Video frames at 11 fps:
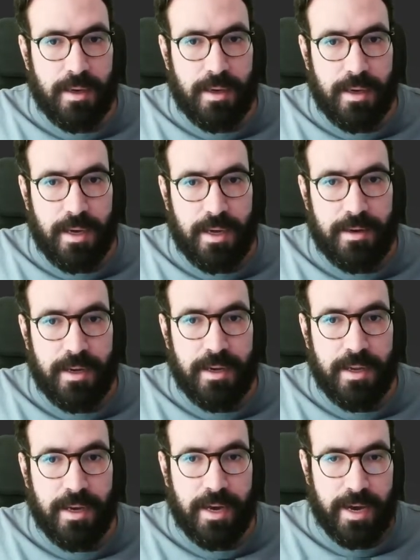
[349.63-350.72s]
And then
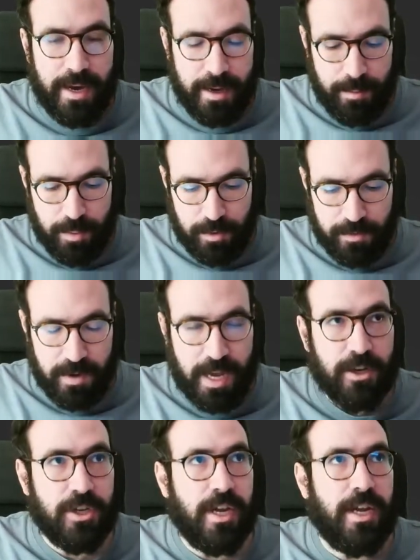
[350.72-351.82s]
I put a
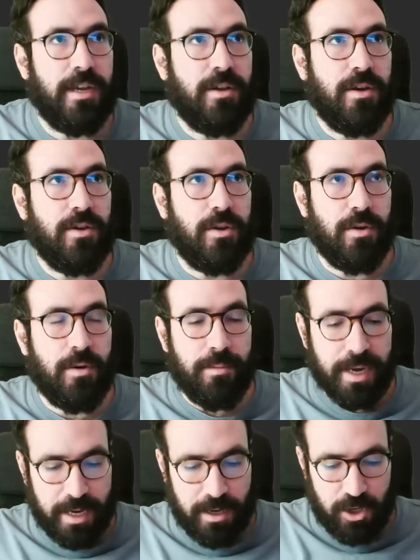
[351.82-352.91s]
slash and the
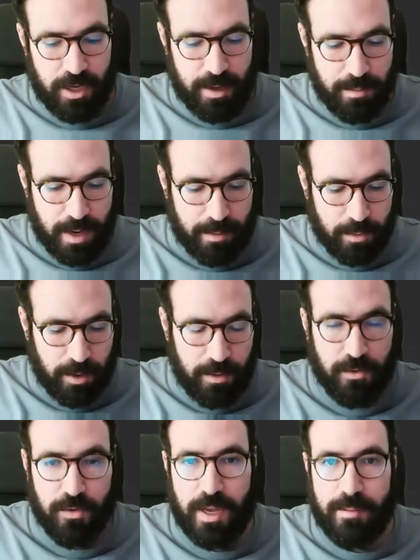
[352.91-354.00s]
package name. I'm going
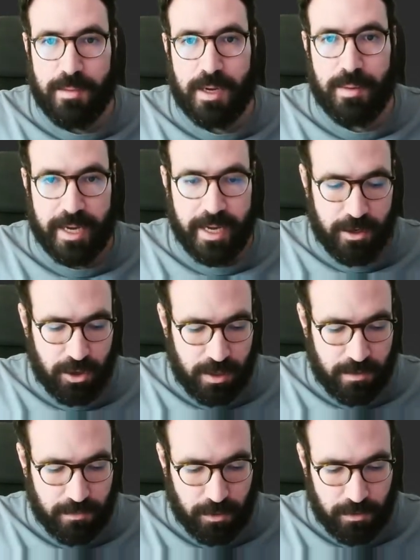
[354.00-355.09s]
to name that package
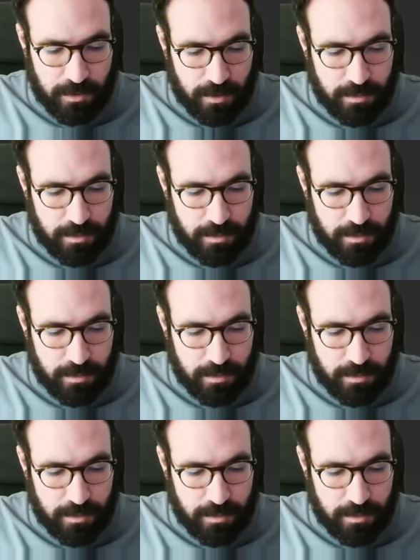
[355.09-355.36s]
invoicer.